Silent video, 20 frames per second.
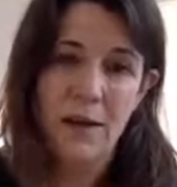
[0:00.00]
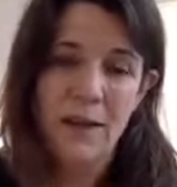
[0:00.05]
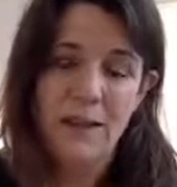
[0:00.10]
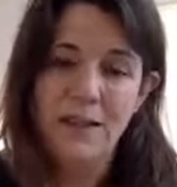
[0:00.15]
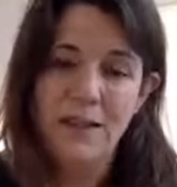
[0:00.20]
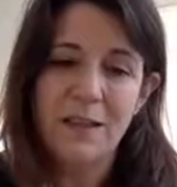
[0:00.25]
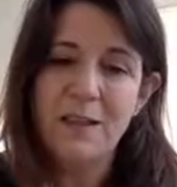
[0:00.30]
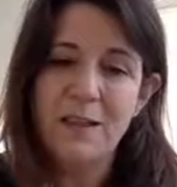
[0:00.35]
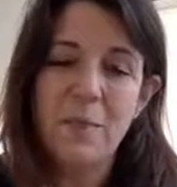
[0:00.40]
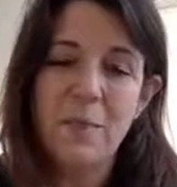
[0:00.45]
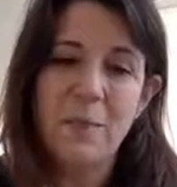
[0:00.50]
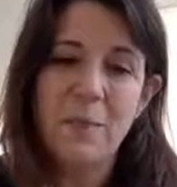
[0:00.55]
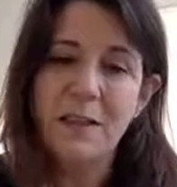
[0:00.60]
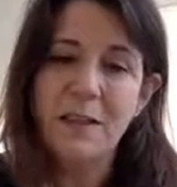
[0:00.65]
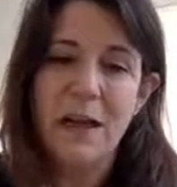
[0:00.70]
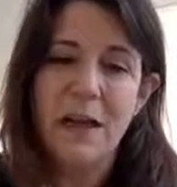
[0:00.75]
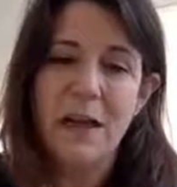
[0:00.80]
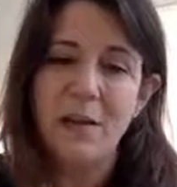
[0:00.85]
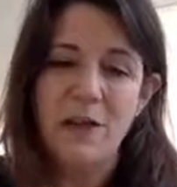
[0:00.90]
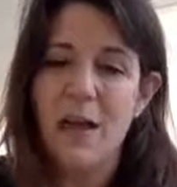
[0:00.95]
It's the same as
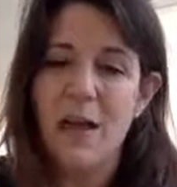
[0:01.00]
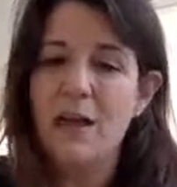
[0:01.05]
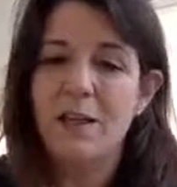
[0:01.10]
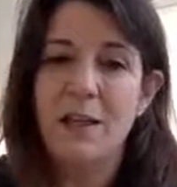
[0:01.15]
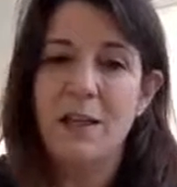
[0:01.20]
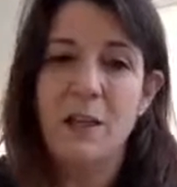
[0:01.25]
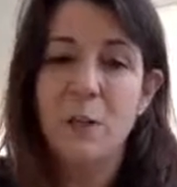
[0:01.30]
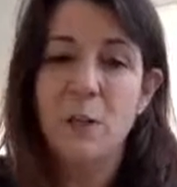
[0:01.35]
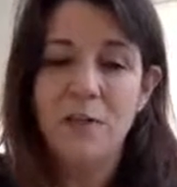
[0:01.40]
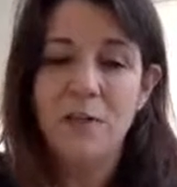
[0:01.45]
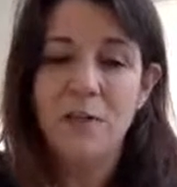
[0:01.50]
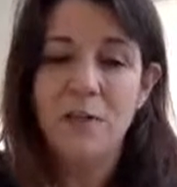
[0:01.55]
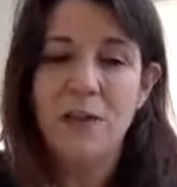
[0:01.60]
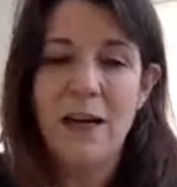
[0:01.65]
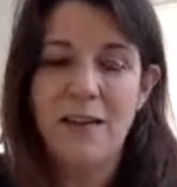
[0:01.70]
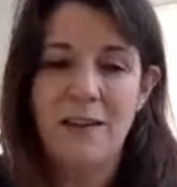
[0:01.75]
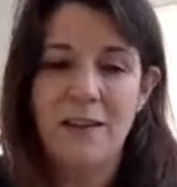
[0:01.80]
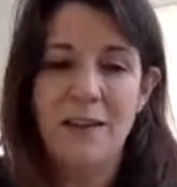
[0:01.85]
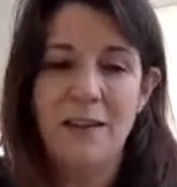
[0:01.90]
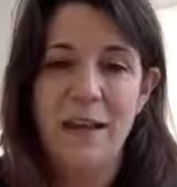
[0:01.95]
that chat that you would have
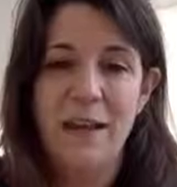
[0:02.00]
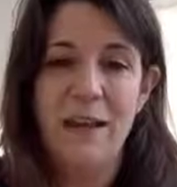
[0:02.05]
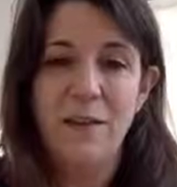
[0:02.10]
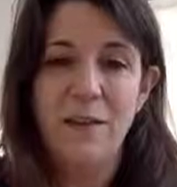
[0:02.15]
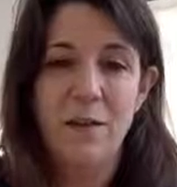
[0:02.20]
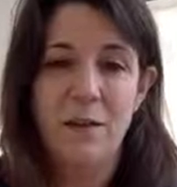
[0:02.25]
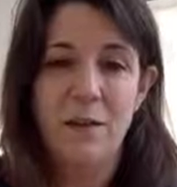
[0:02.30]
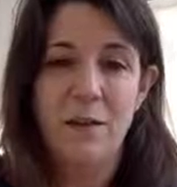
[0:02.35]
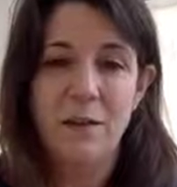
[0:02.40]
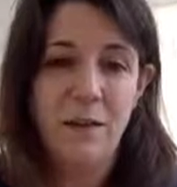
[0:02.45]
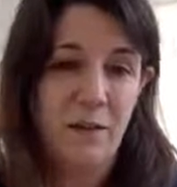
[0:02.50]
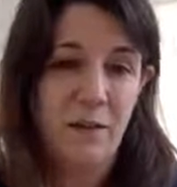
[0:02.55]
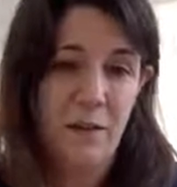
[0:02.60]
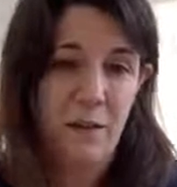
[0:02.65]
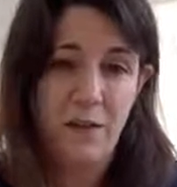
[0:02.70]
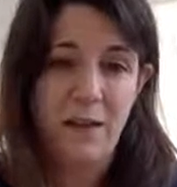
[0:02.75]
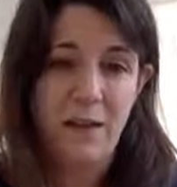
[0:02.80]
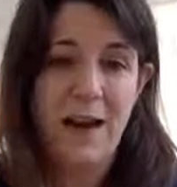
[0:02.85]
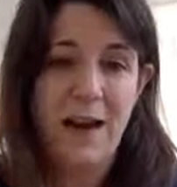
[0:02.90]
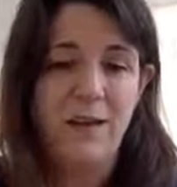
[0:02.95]
had in the desk
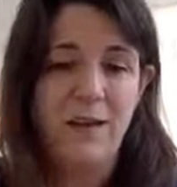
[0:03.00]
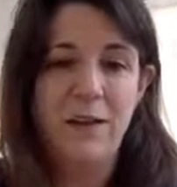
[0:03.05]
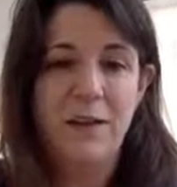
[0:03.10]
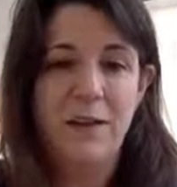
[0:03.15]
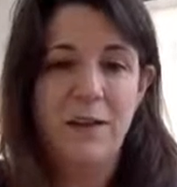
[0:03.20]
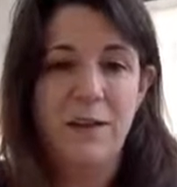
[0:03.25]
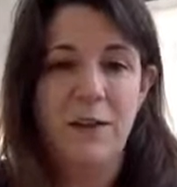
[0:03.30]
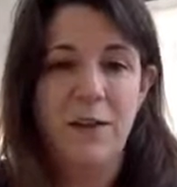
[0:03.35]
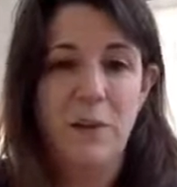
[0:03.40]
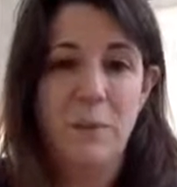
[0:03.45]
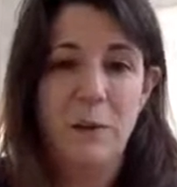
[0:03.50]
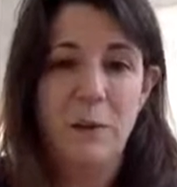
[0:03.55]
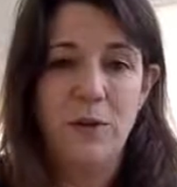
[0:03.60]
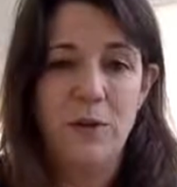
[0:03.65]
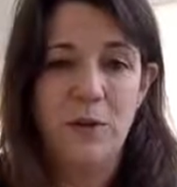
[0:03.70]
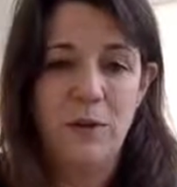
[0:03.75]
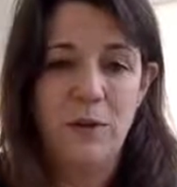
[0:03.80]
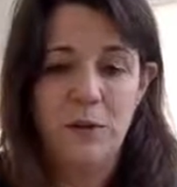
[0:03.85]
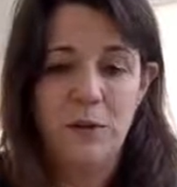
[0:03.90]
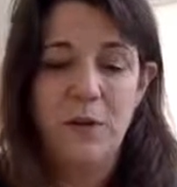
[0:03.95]
at the desk, you know, but
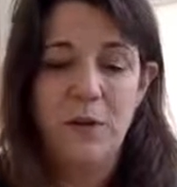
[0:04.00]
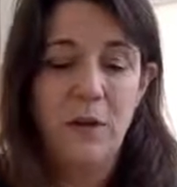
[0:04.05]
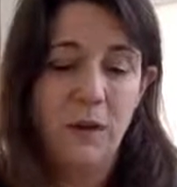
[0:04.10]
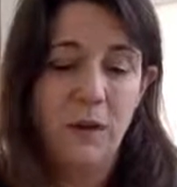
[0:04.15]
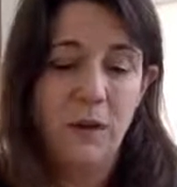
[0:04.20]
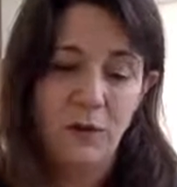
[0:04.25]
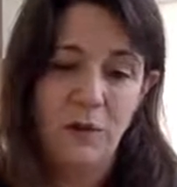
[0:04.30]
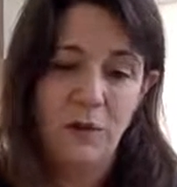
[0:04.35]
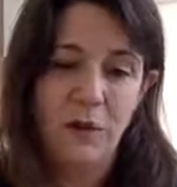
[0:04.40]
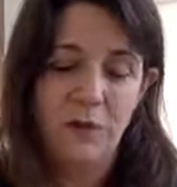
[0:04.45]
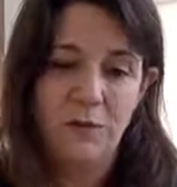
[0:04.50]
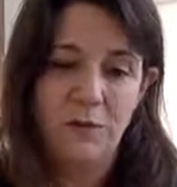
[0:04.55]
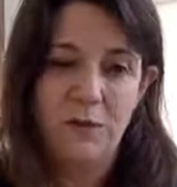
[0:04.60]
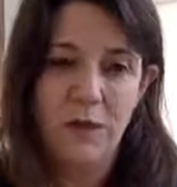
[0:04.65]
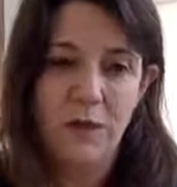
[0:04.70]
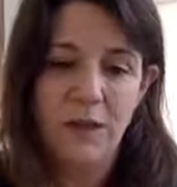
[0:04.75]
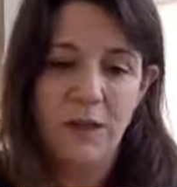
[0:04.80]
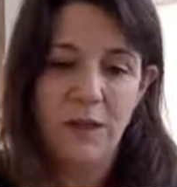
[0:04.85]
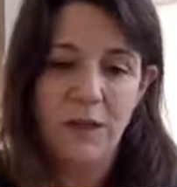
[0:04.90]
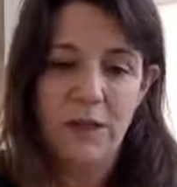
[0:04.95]
just just
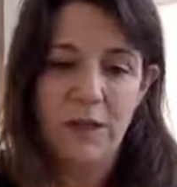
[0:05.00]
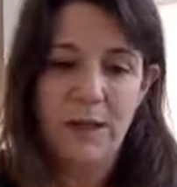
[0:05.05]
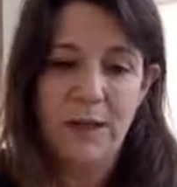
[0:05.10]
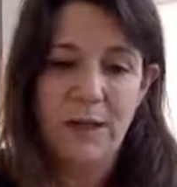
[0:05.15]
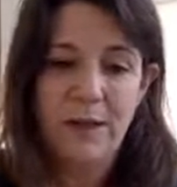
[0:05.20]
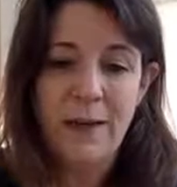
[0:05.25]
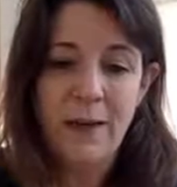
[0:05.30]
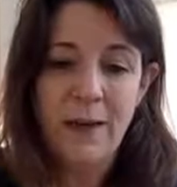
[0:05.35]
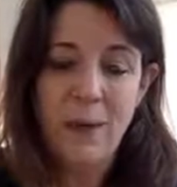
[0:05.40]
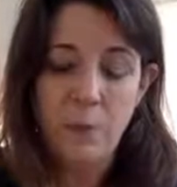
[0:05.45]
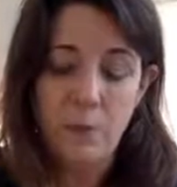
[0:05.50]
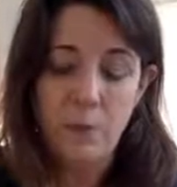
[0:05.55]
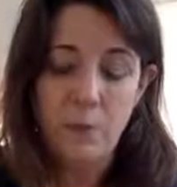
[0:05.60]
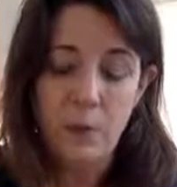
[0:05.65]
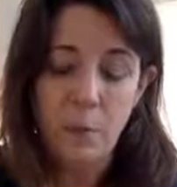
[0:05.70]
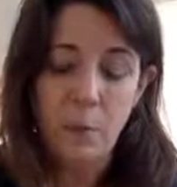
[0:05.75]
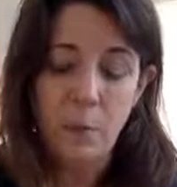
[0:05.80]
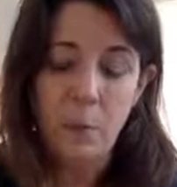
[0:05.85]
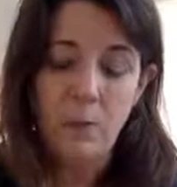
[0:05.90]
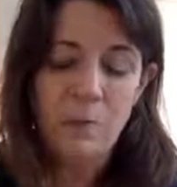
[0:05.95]
virtually,
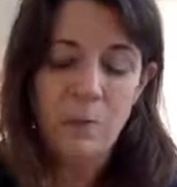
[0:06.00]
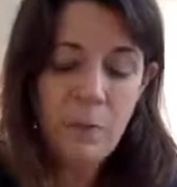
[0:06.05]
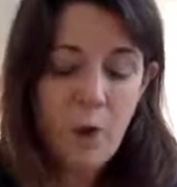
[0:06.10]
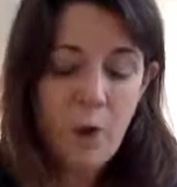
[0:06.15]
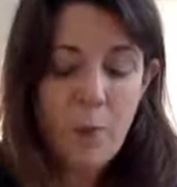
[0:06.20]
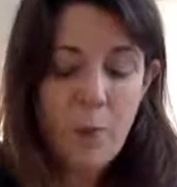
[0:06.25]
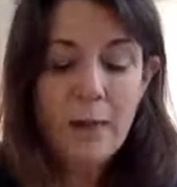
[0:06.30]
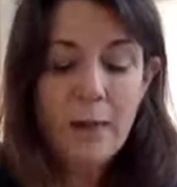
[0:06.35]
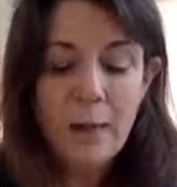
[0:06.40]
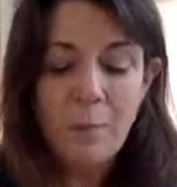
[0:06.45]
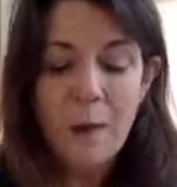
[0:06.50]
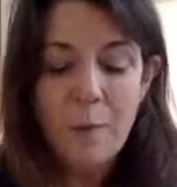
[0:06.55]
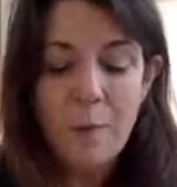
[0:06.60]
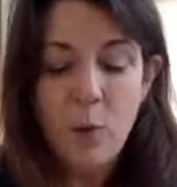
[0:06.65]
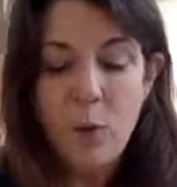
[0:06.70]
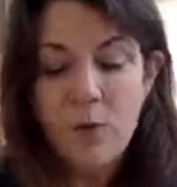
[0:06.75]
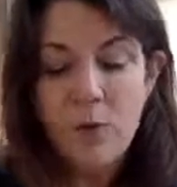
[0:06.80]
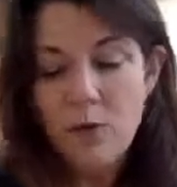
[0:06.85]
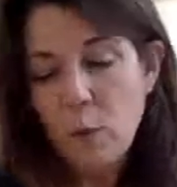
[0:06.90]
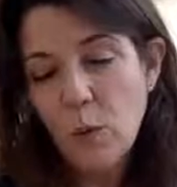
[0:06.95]
but with probably a bit
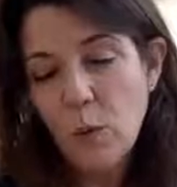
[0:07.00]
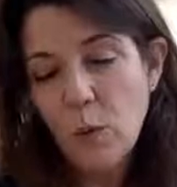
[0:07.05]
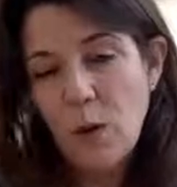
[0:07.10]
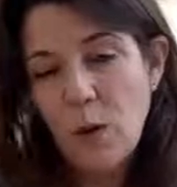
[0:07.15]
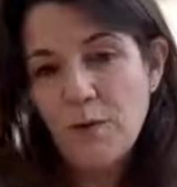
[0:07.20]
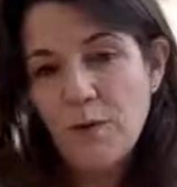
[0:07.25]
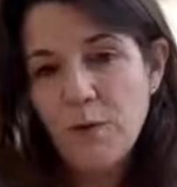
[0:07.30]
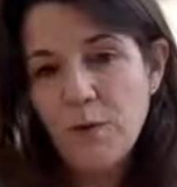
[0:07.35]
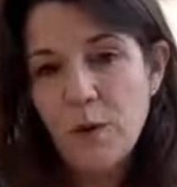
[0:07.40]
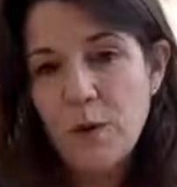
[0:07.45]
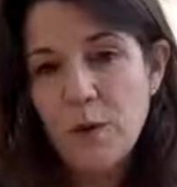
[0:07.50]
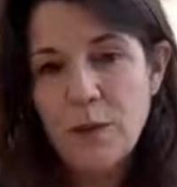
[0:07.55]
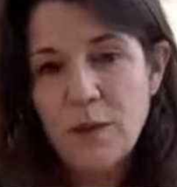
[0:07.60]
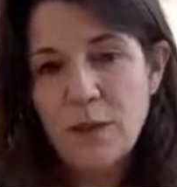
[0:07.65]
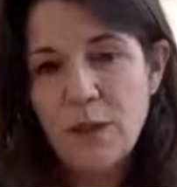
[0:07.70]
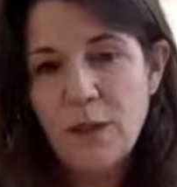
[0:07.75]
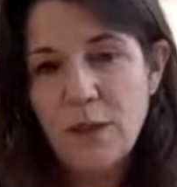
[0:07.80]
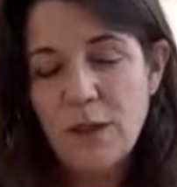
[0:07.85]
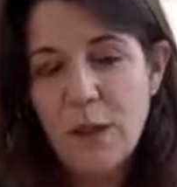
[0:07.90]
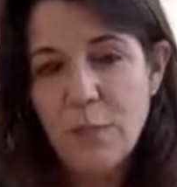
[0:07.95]
more of a work
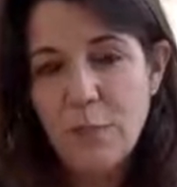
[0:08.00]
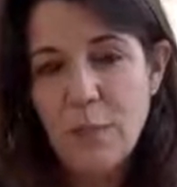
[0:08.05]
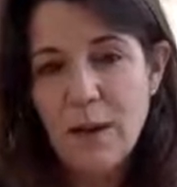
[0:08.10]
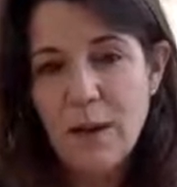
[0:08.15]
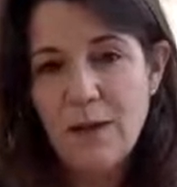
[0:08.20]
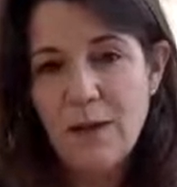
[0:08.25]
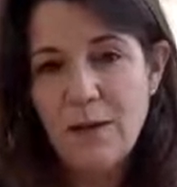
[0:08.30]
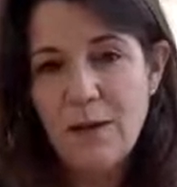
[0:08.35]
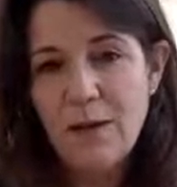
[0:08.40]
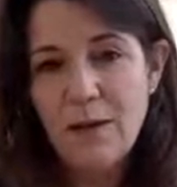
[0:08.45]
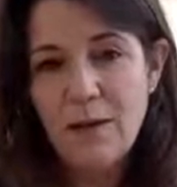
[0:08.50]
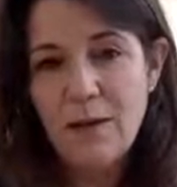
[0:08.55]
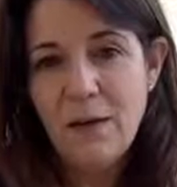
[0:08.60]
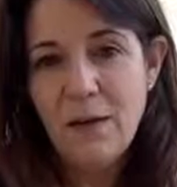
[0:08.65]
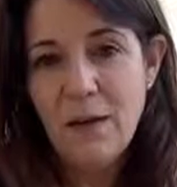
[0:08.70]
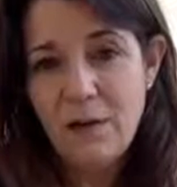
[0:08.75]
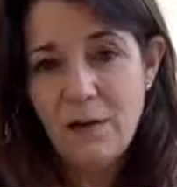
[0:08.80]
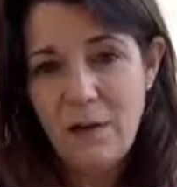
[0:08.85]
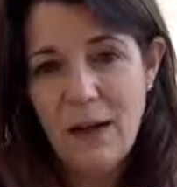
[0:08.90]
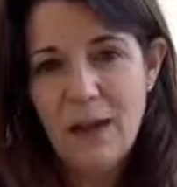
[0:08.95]
focus than you might
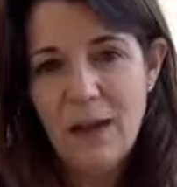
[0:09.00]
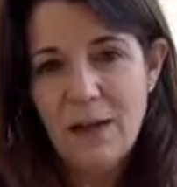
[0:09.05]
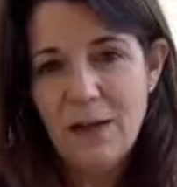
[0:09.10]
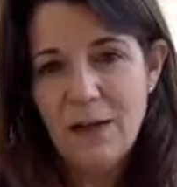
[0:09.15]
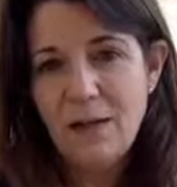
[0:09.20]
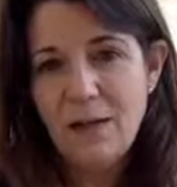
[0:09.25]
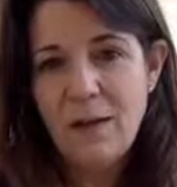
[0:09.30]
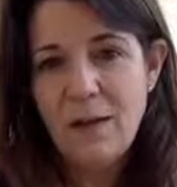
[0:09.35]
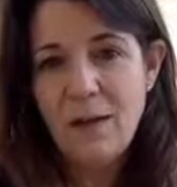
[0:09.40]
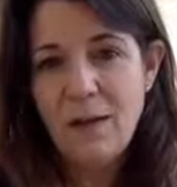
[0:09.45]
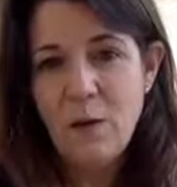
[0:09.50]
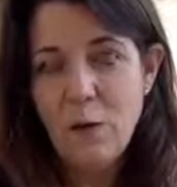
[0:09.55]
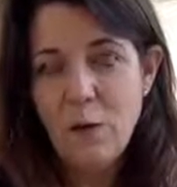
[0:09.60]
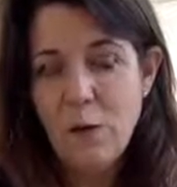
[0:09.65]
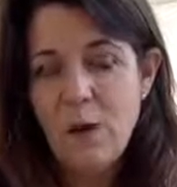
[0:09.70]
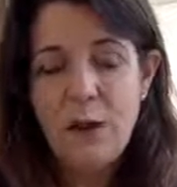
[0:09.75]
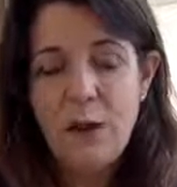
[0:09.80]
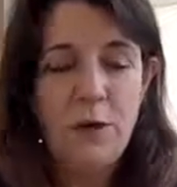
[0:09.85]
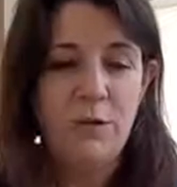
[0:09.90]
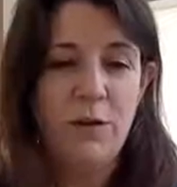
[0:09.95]
have had
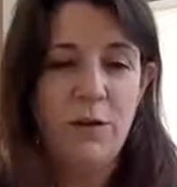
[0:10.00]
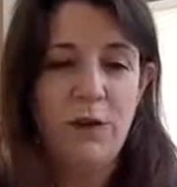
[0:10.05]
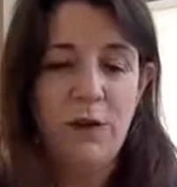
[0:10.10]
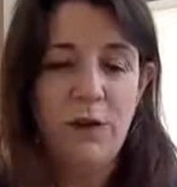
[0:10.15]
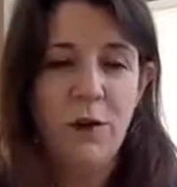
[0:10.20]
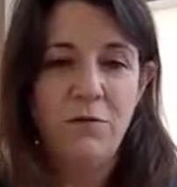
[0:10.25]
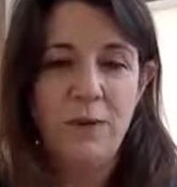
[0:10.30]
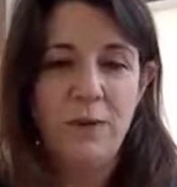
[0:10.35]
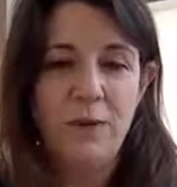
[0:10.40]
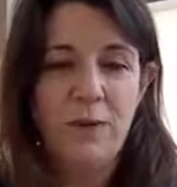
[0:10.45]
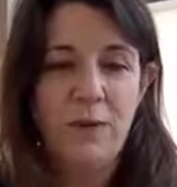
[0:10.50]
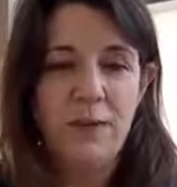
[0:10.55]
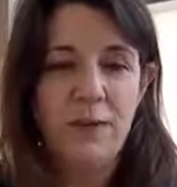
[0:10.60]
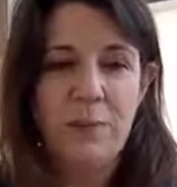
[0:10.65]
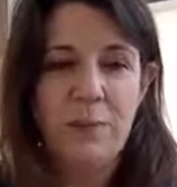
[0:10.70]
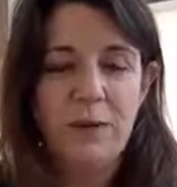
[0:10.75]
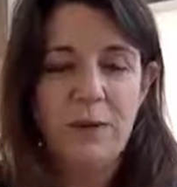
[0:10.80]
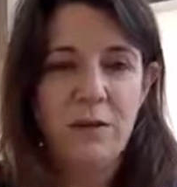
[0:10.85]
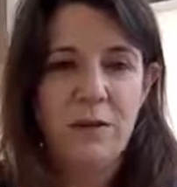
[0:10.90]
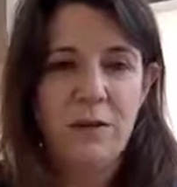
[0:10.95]
when you're in the office
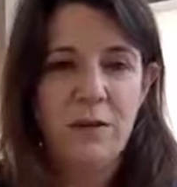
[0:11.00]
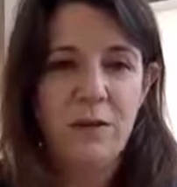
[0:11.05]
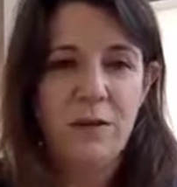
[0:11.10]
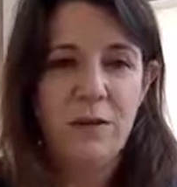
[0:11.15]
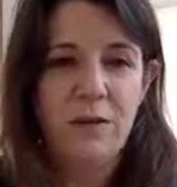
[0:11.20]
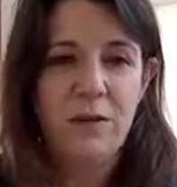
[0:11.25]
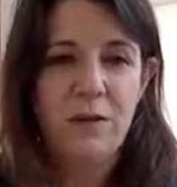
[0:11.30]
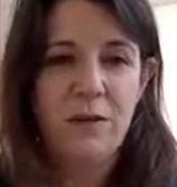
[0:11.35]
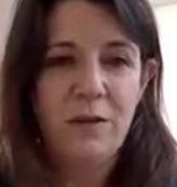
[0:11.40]
because